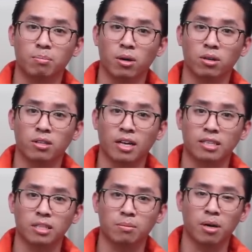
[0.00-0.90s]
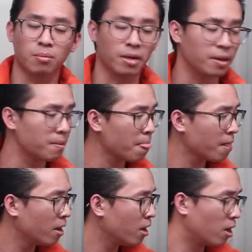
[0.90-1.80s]
Byrd Classic Pomade.
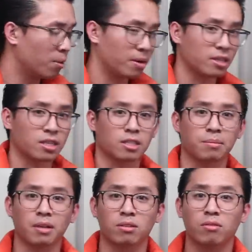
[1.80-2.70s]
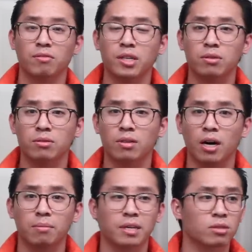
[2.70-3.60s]
Hope you guys got something out of the review.
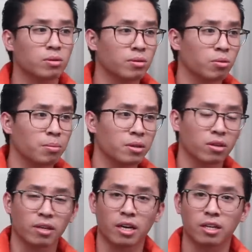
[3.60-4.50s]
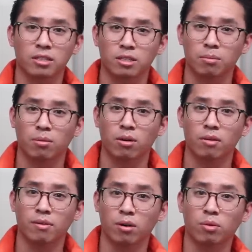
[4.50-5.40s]
Um, next week we'll be looking at some more
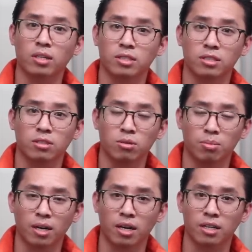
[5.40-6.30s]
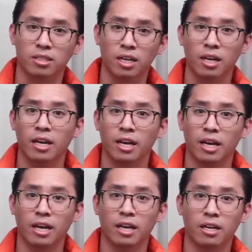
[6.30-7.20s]
of uh, Rustin's new products
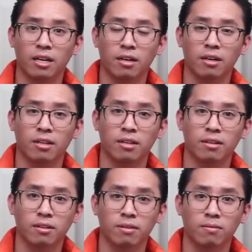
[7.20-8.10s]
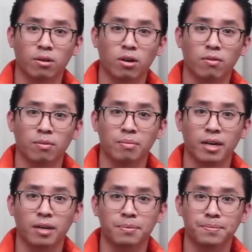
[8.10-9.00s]
and we'll go from
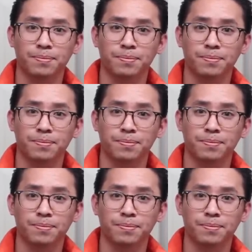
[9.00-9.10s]
there.